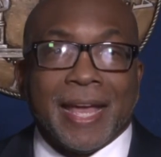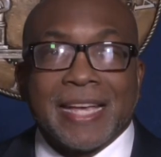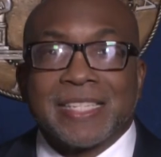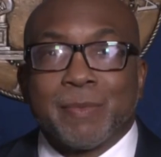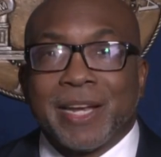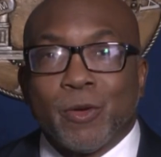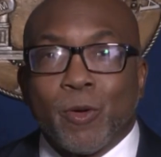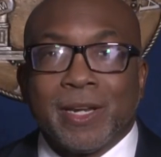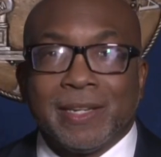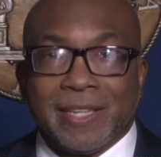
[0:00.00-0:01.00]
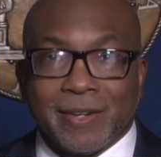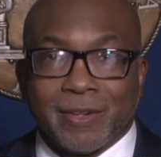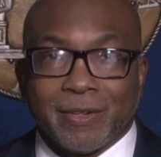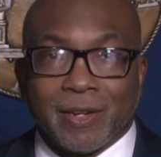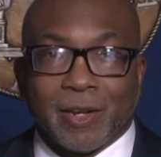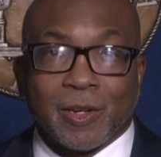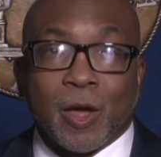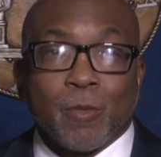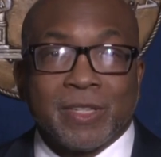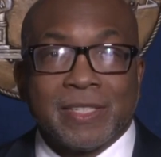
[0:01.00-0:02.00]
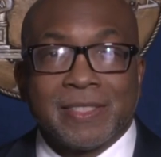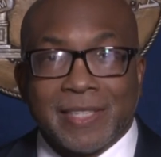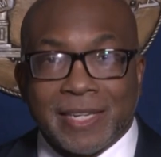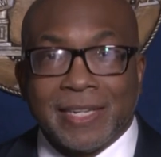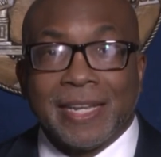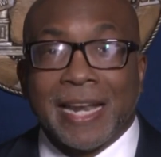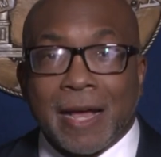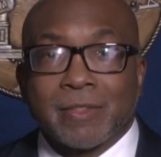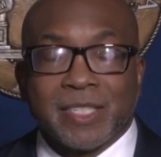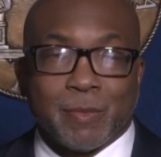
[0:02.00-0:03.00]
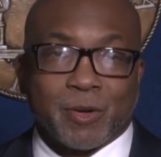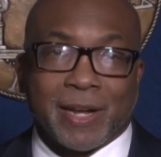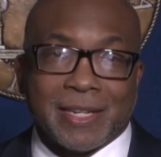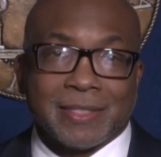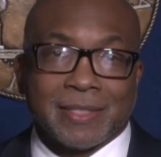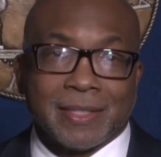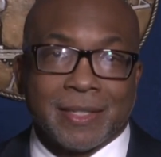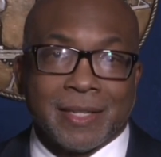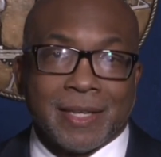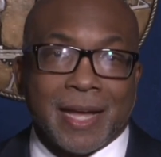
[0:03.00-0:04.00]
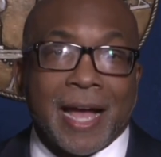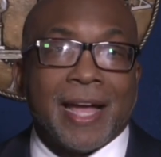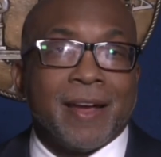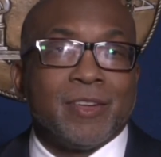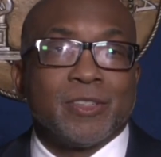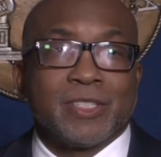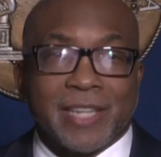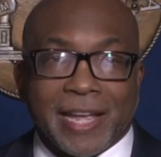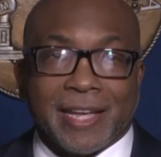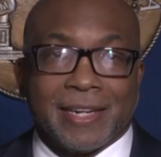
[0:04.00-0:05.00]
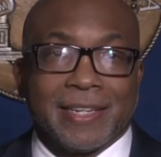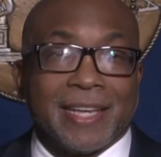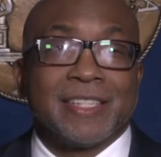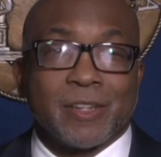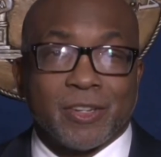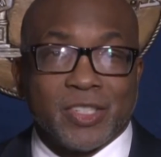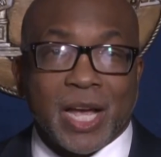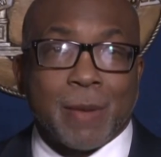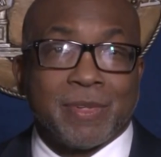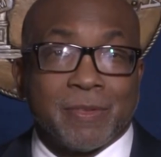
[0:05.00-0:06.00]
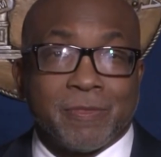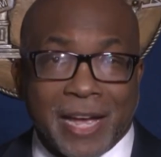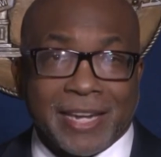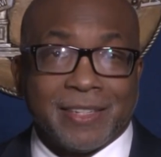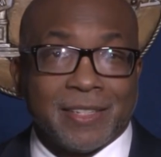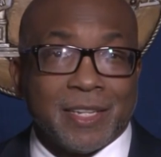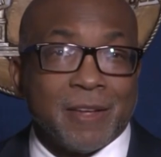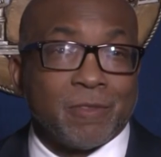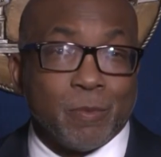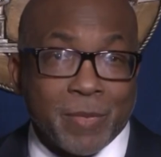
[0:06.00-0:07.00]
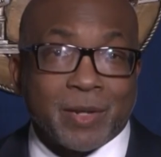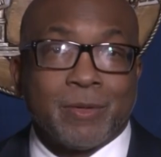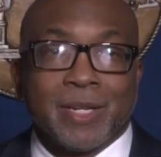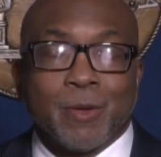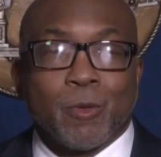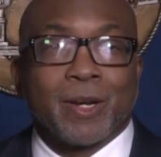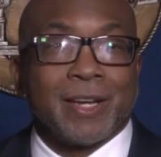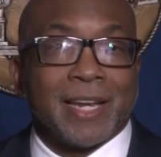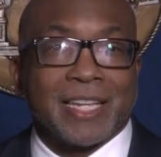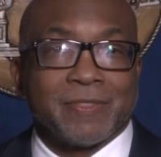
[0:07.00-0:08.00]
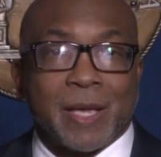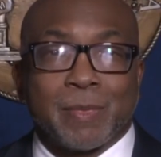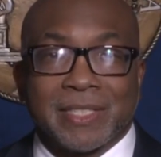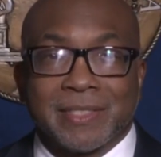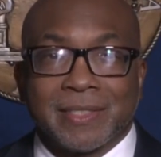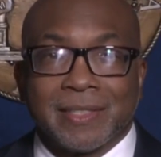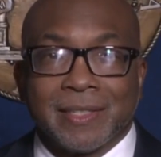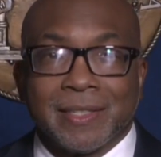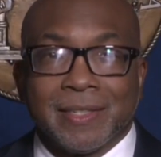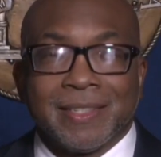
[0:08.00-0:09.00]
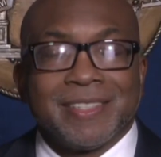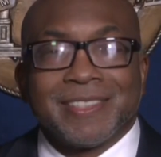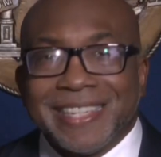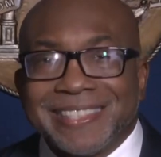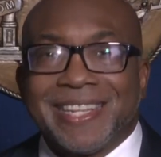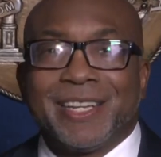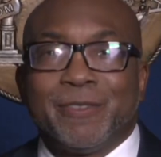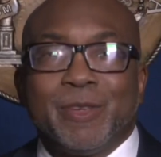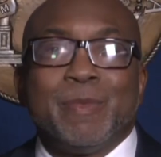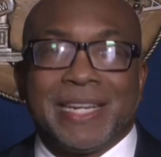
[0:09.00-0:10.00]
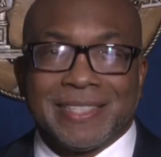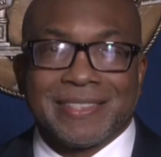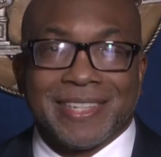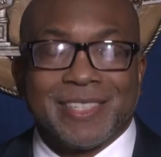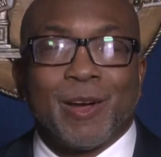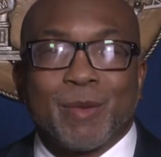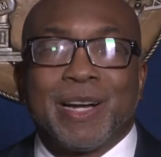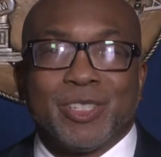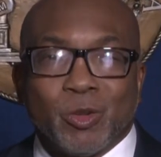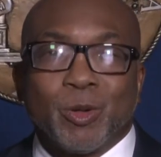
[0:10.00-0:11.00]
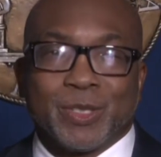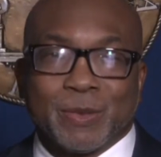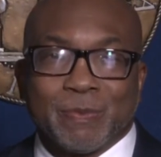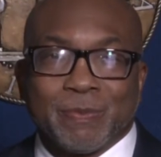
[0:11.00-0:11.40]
As the minority leader, along with the Senate and House Democrats, I understand it is our job to fight for middle and working class families. So let's take a few minutes and talk about Georgia.